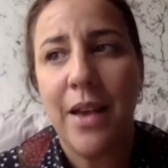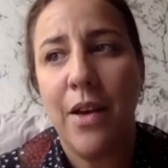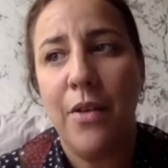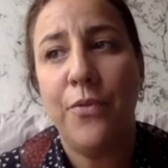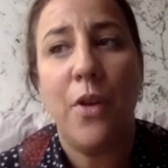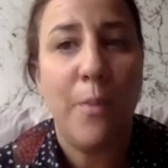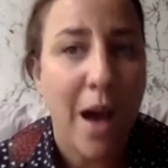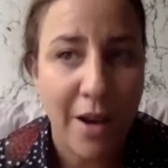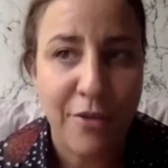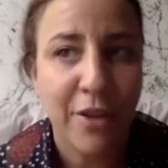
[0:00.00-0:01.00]
Uh, from
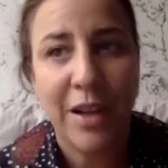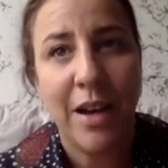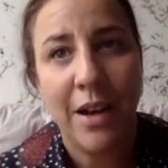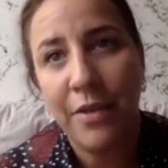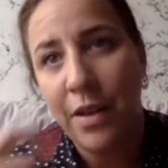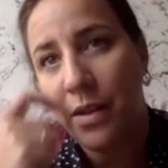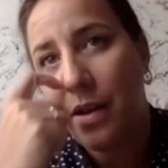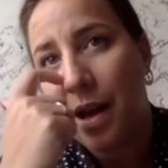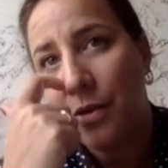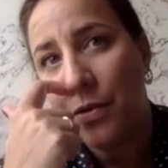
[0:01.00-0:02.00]
Africa.
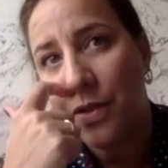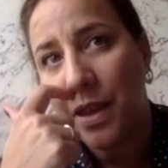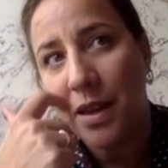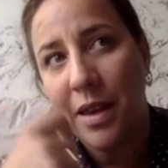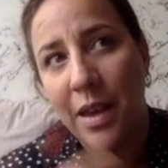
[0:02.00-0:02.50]
Uh, I don't think